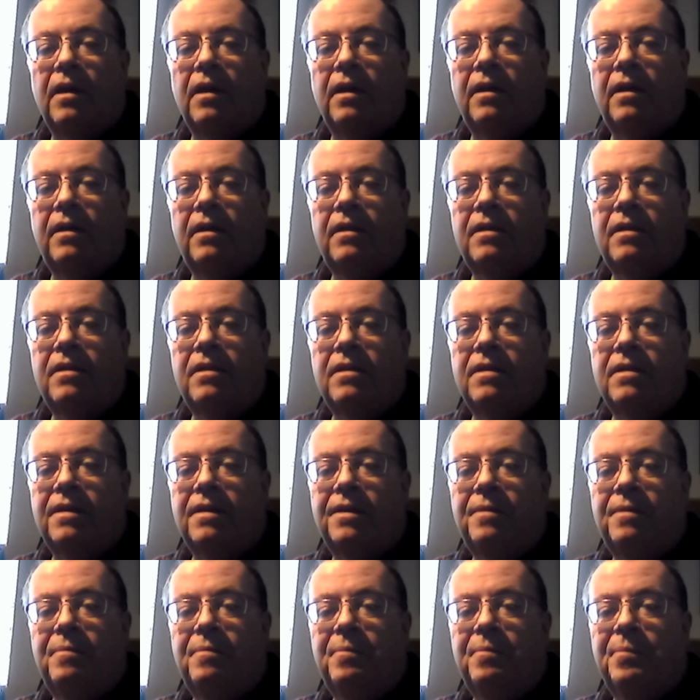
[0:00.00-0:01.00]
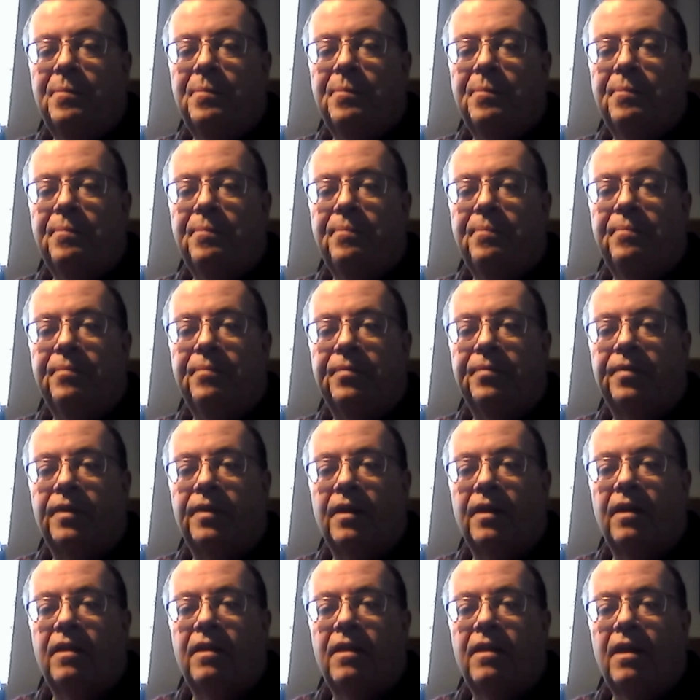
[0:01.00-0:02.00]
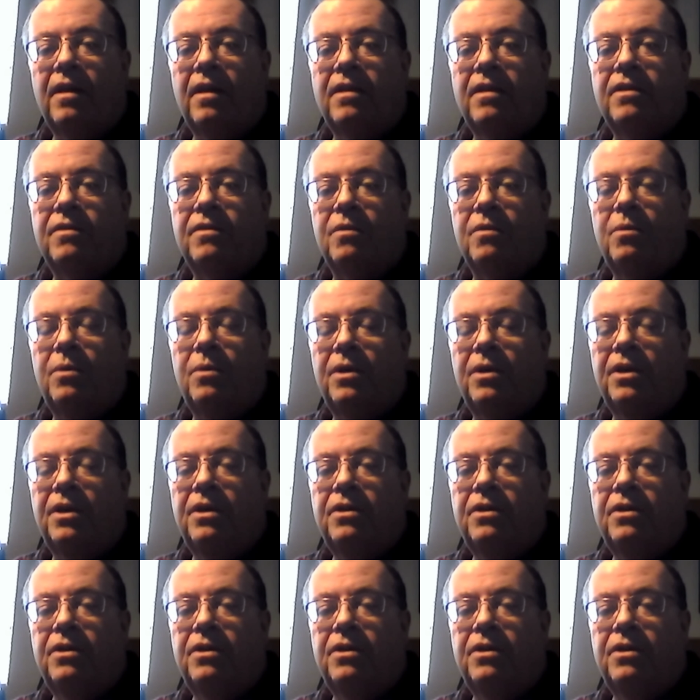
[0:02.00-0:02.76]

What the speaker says: and that is quite